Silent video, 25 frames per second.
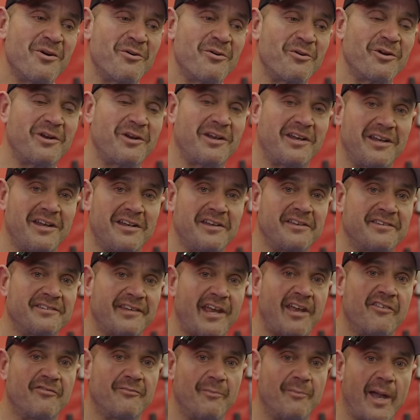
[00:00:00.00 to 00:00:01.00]
But we're going to, in a
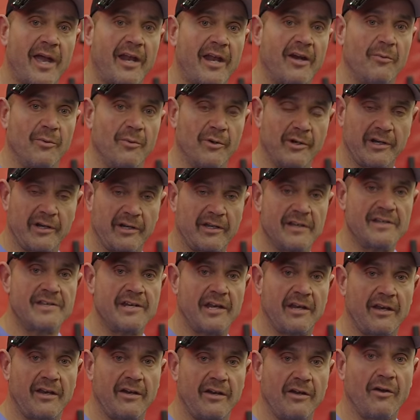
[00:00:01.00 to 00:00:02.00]
safe manner, we're going to
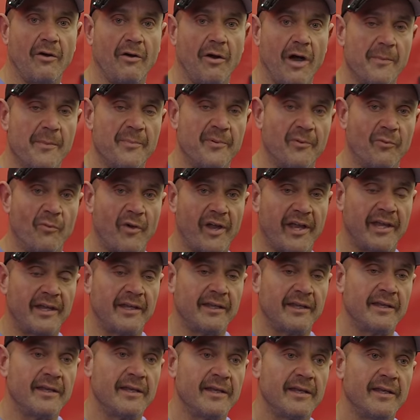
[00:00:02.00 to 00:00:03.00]
continue to go up in
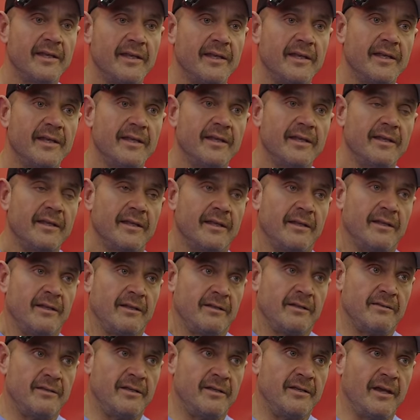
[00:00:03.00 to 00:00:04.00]
weight.
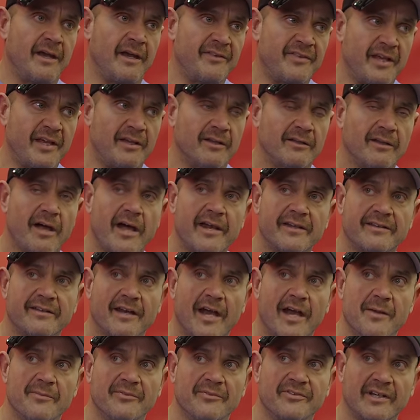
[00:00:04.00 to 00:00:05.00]
I think a lot of
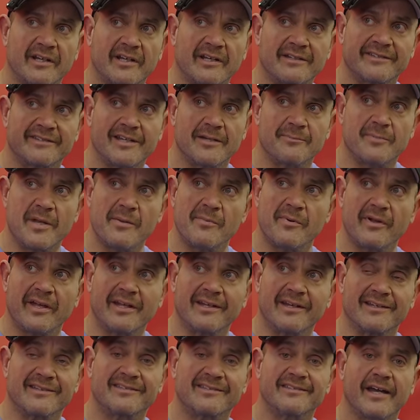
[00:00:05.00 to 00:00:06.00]
times, like I said, people
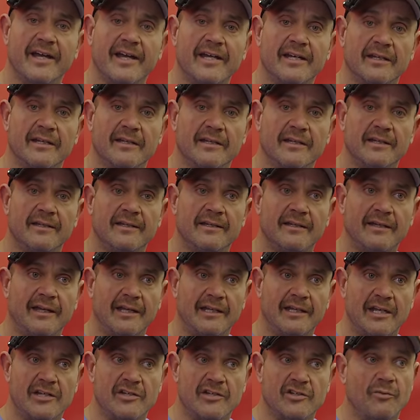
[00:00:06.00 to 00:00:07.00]
get excited
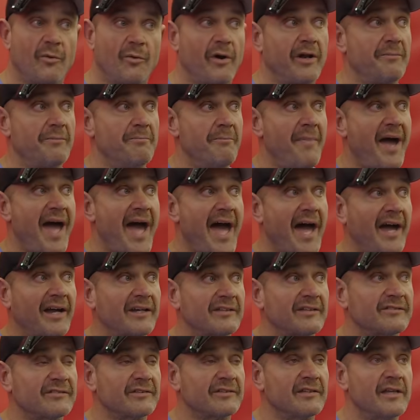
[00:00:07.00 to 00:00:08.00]
and they just want to
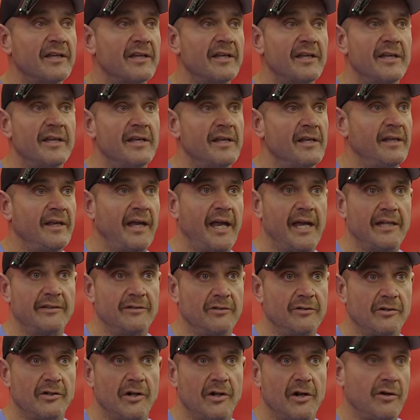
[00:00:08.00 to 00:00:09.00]
max. And
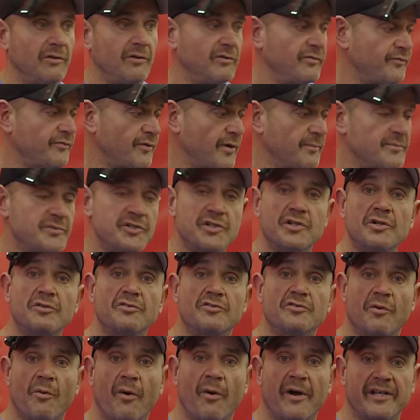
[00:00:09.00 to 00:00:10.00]
they'll go from
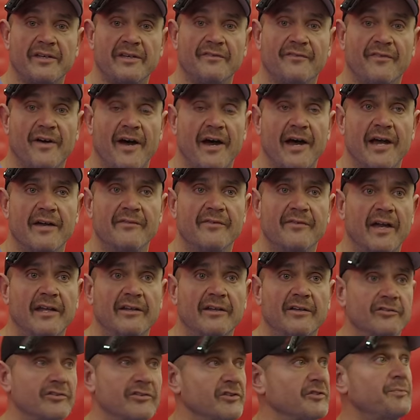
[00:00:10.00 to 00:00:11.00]
225
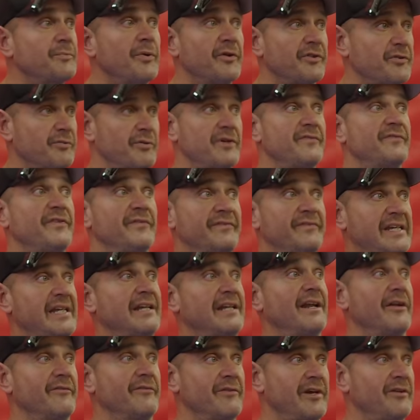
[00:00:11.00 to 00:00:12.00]
and they'll just put
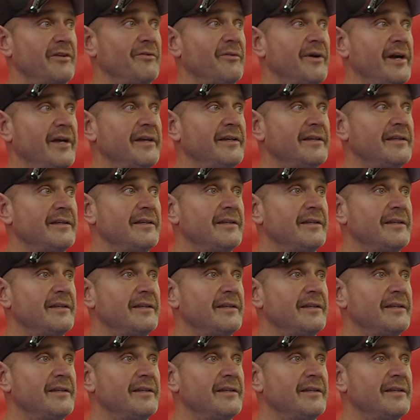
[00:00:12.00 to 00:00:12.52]
315 on right away.